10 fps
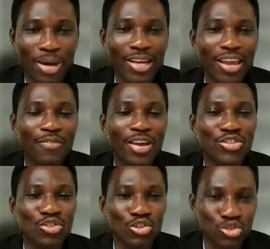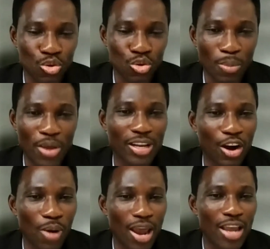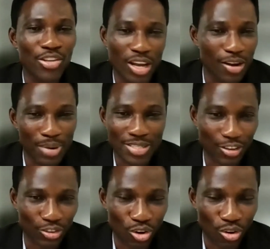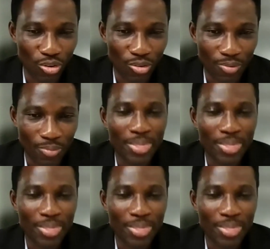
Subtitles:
But if it is not so, but you can wear it to any place at all,